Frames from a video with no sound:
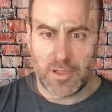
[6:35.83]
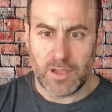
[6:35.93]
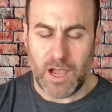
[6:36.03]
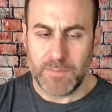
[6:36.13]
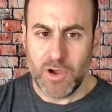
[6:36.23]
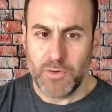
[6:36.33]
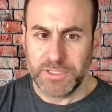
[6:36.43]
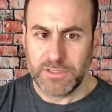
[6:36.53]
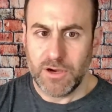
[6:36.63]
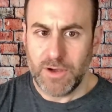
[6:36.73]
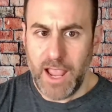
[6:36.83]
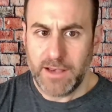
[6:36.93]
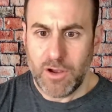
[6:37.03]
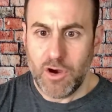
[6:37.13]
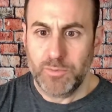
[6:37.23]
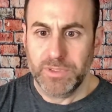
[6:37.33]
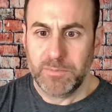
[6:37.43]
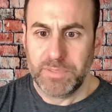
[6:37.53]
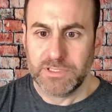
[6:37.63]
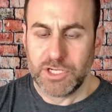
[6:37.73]
I'm going to go ahead and open the
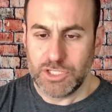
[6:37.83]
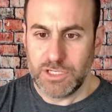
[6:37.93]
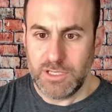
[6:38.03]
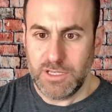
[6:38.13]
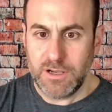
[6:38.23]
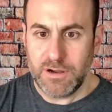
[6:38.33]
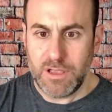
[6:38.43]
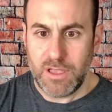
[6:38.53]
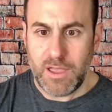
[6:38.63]
position here,